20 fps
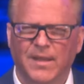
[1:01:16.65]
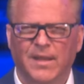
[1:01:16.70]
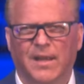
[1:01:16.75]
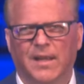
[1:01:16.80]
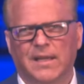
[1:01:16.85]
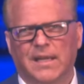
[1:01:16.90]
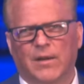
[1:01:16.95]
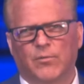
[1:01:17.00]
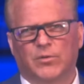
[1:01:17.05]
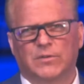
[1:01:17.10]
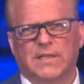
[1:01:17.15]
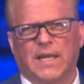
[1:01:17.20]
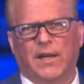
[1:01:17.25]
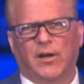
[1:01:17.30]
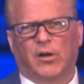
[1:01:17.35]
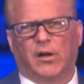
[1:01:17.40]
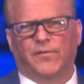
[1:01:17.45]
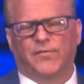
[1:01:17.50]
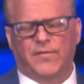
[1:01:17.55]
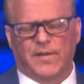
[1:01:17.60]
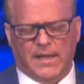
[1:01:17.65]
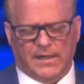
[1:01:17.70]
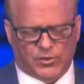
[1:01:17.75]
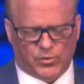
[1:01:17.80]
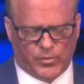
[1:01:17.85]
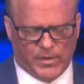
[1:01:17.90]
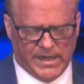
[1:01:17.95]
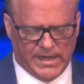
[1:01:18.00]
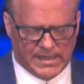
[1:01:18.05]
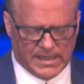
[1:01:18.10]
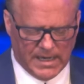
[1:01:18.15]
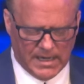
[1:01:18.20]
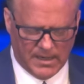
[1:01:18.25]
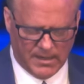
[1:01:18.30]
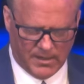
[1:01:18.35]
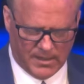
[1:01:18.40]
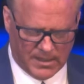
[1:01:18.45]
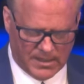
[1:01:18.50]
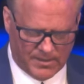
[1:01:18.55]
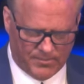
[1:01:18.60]
Again, we'll take off next week,
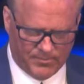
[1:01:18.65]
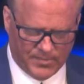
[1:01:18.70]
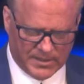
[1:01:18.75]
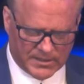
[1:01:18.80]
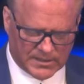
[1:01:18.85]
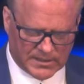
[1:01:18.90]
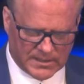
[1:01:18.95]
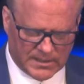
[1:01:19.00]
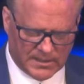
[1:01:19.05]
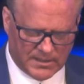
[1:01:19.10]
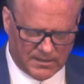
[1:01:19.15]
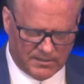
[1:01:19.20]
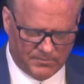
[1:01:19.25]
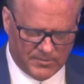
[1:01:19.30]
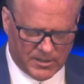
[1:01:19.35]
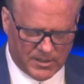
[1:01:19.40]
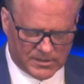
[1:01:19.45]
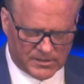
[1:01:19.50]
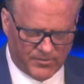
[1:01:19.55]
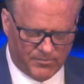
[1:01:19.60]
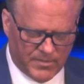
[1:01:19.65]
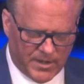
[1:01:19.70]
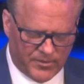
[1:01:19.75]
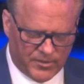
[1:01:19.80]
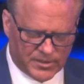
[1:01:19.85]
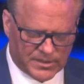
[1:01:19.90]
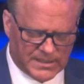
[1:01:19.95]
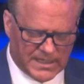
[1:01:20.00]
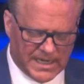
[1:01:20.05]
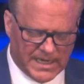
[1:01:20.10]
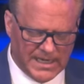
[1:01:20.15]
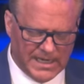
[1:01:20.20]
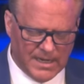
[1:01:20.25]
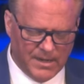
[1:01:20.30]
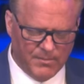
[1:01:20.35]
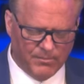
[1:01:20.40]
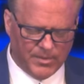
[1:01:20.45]
uh, but uh, because of Mother's Day.